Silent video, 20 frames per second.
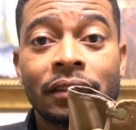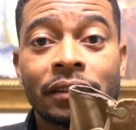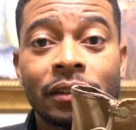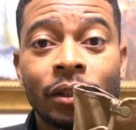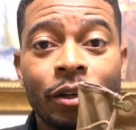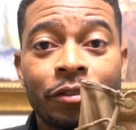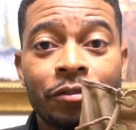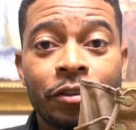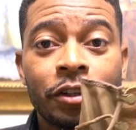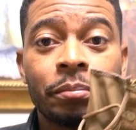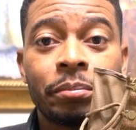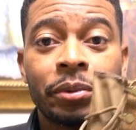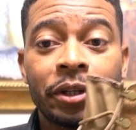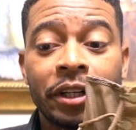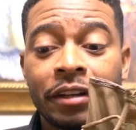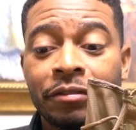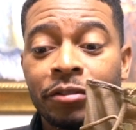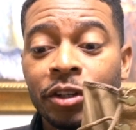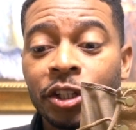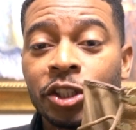So,
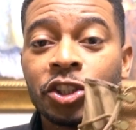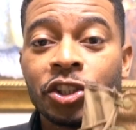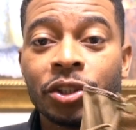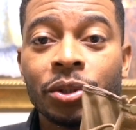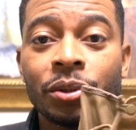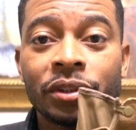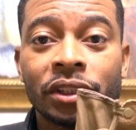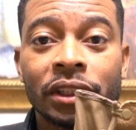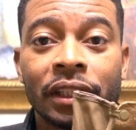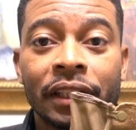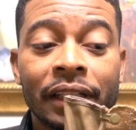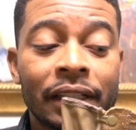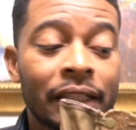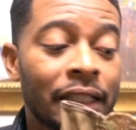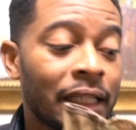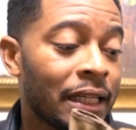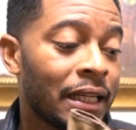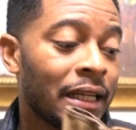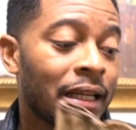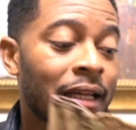if you're choosing
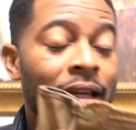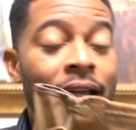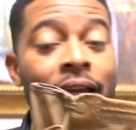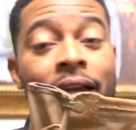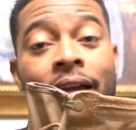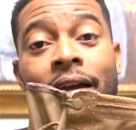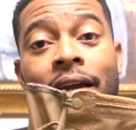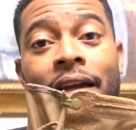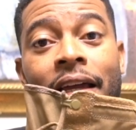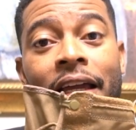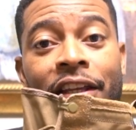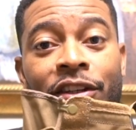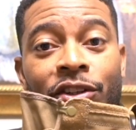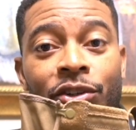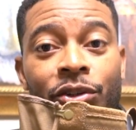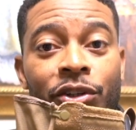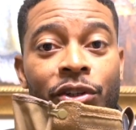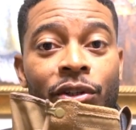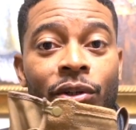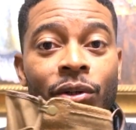and
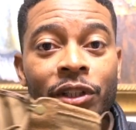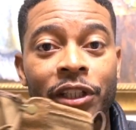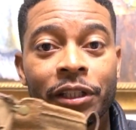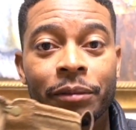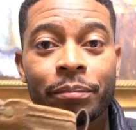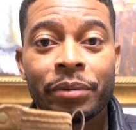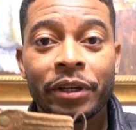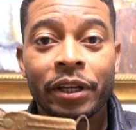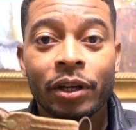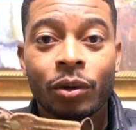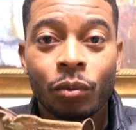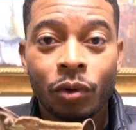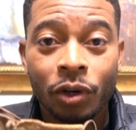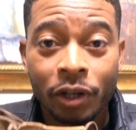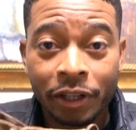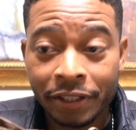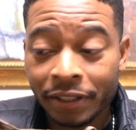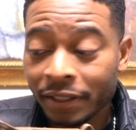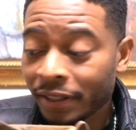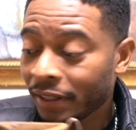you can only pick
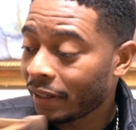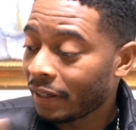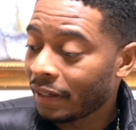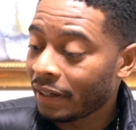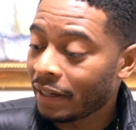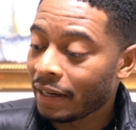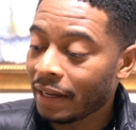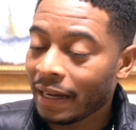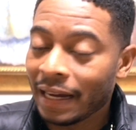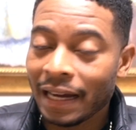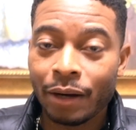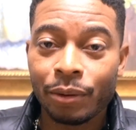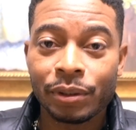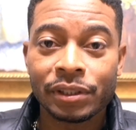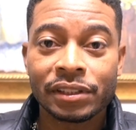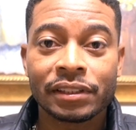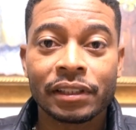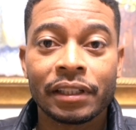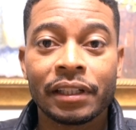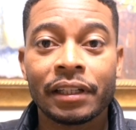one, I
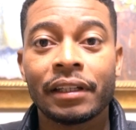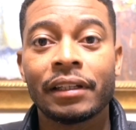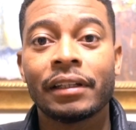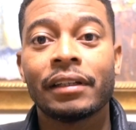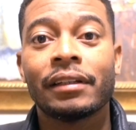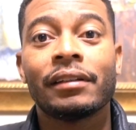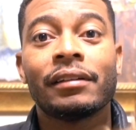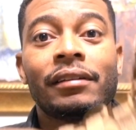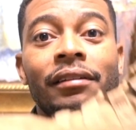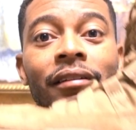would say